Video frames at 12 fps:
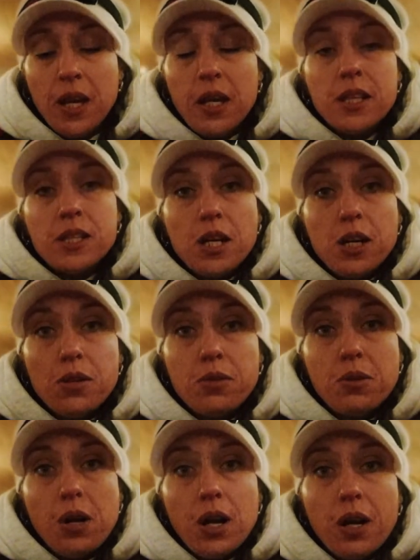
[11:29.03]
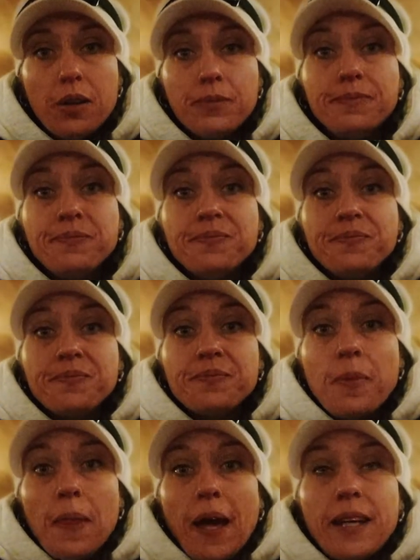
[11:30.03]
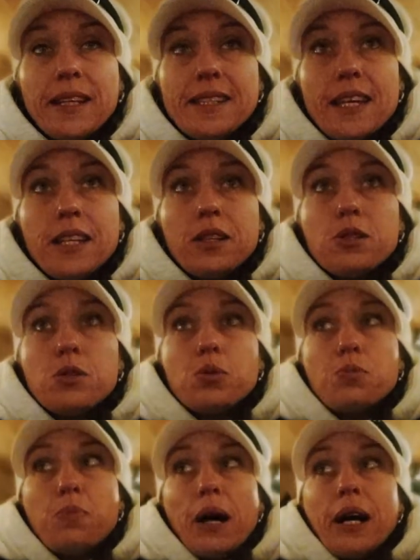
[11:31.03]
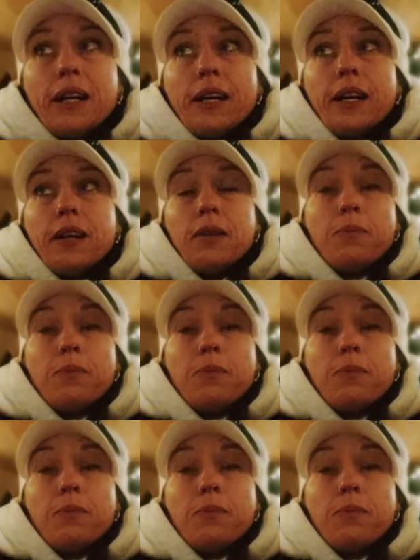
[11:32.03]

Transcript: so um, i decided to buy a